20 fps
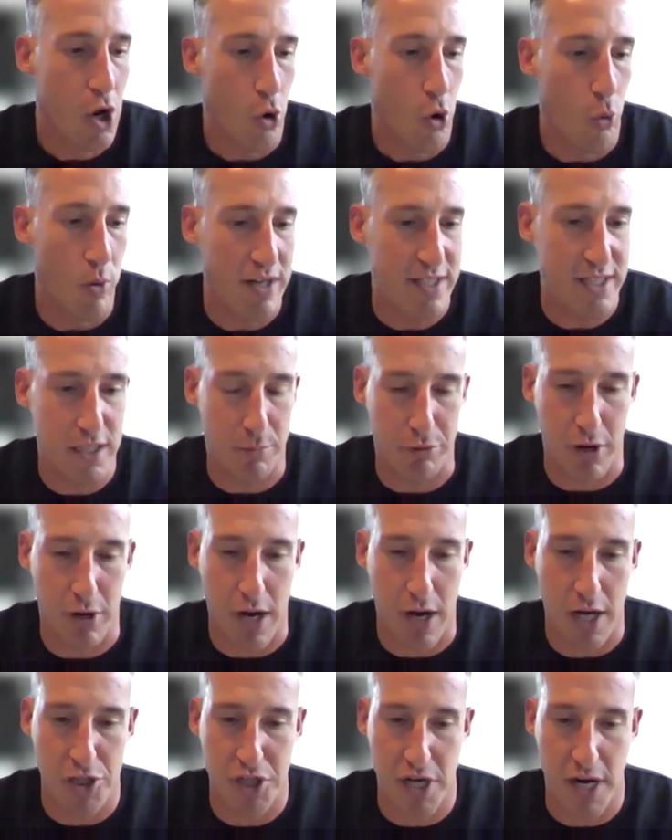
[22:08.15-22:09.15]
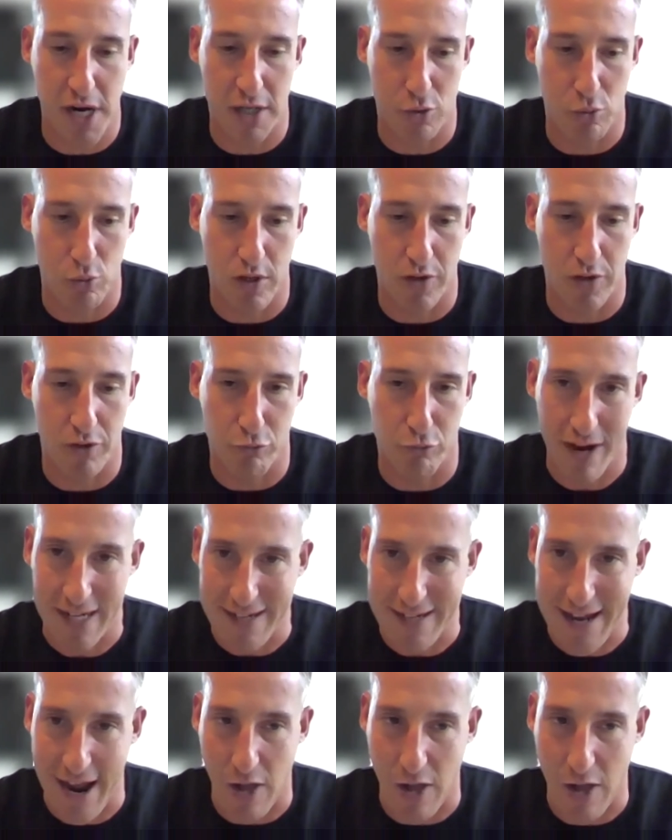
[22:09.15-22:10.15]
We did a project with Ray
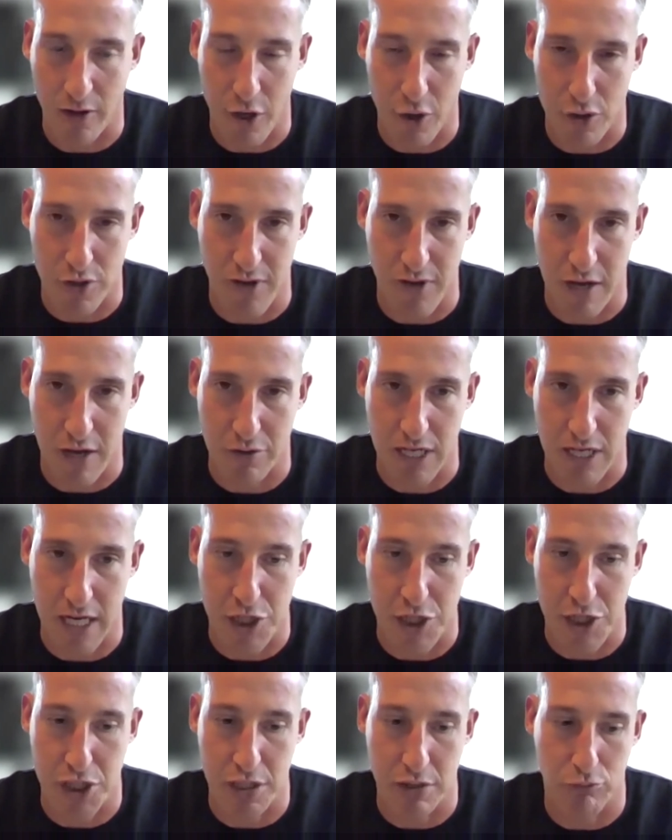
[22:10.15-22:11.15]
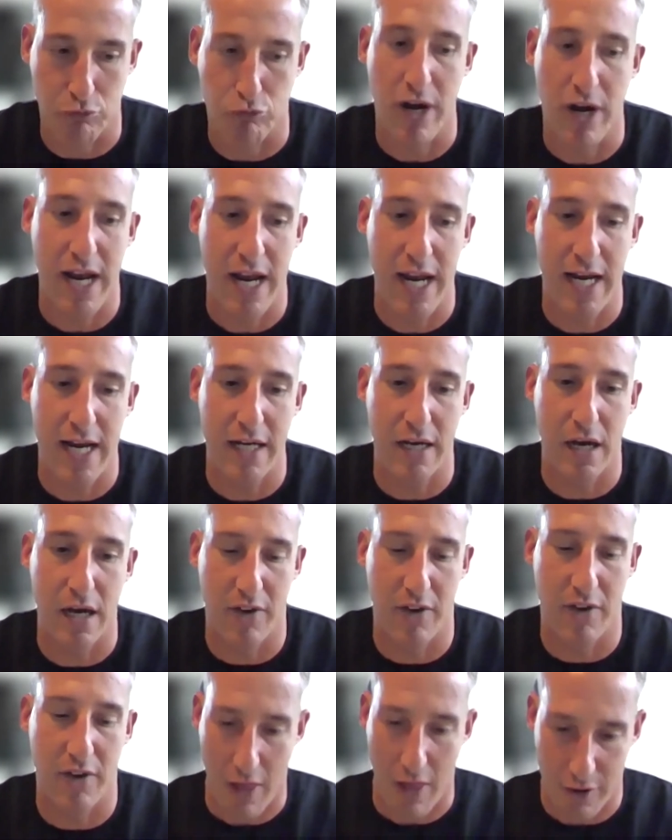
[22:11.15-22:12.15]
Dalio's foundation.
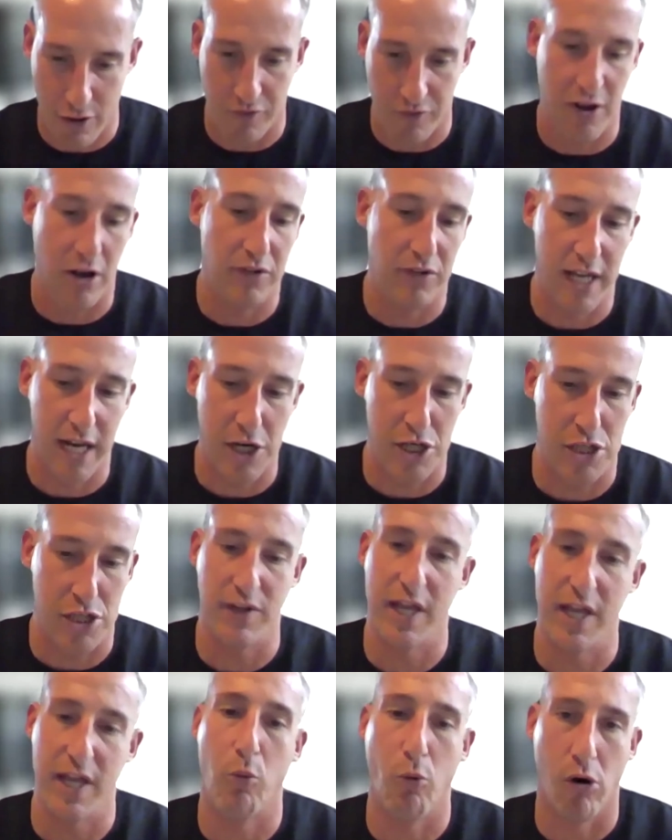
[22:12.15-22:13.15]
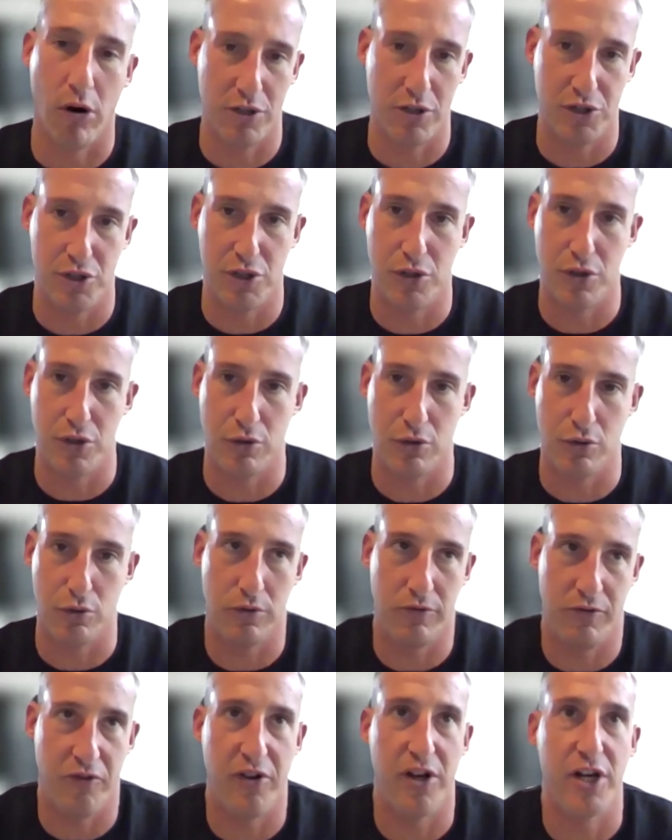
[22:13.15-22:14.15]
The Dalio Foundation, they wanted to
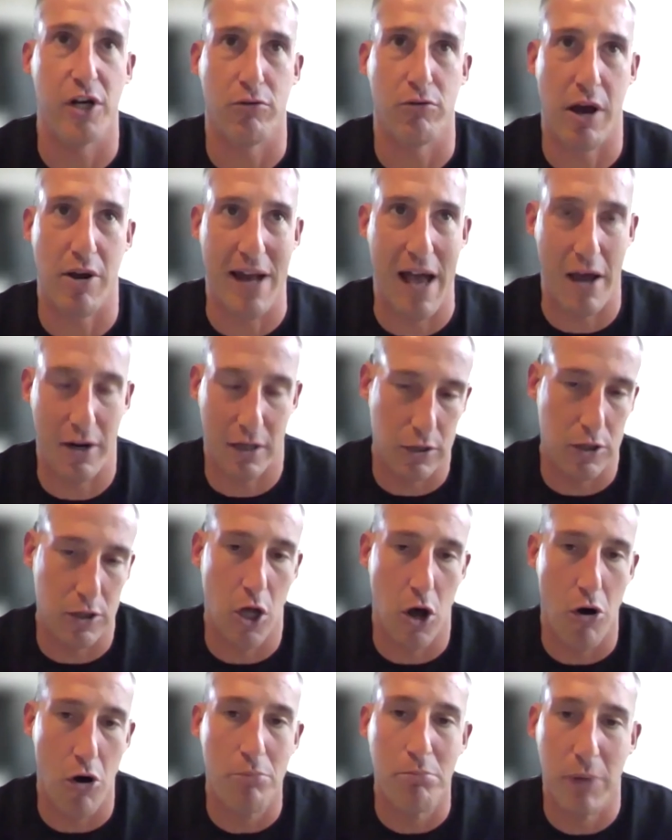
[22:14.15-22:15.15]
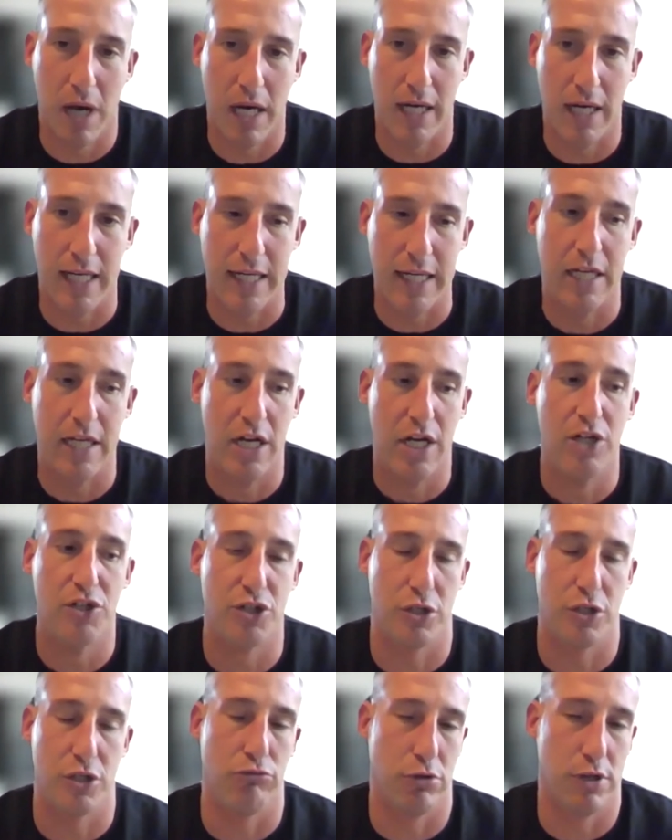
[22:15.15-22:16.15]
figure out how to loan money
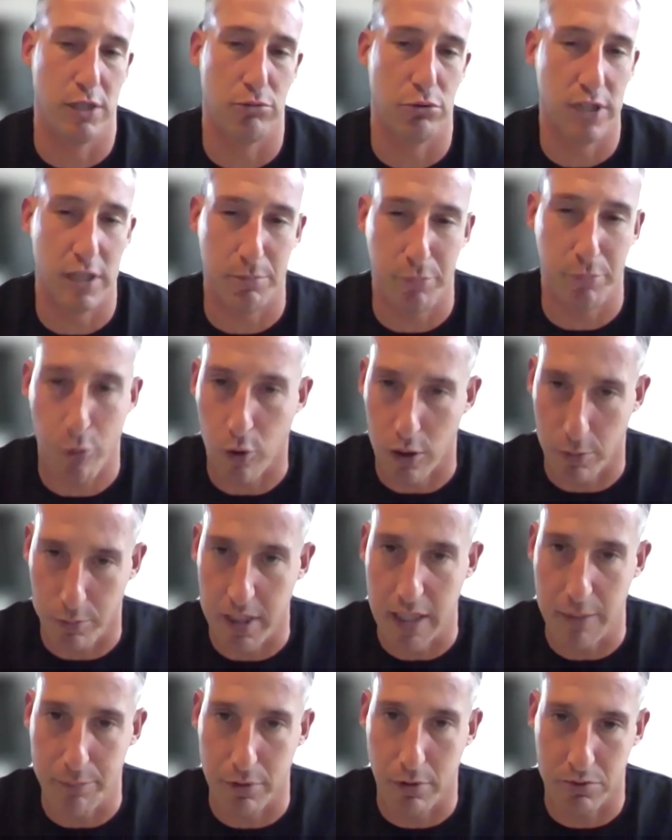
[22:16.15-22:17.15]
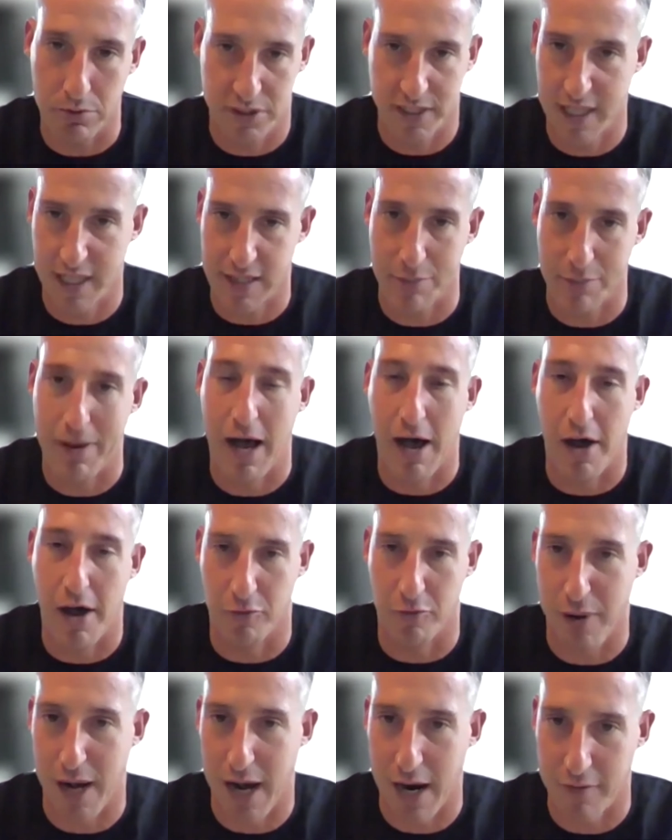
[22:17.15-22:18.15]
to really, really poor people to get them out
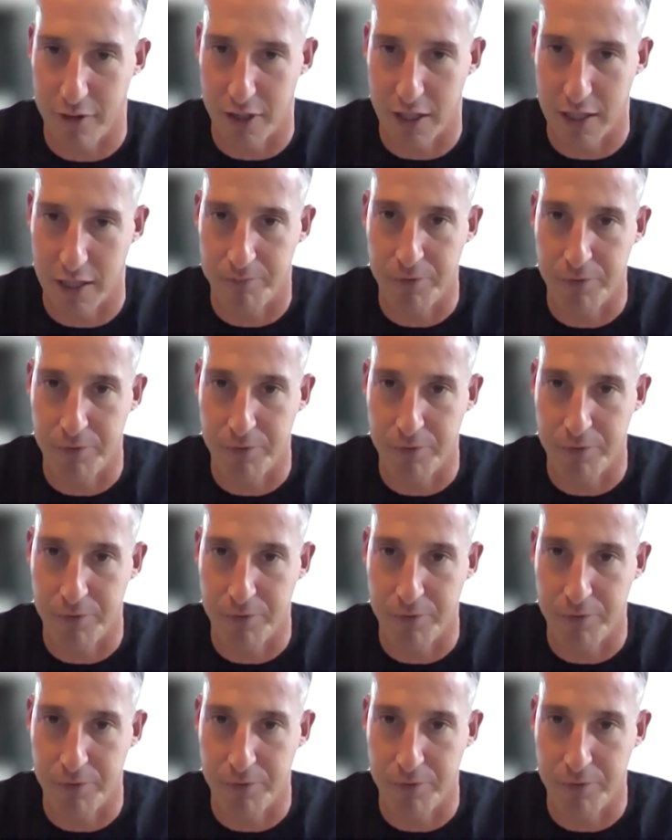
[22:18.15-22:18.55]
of poverty.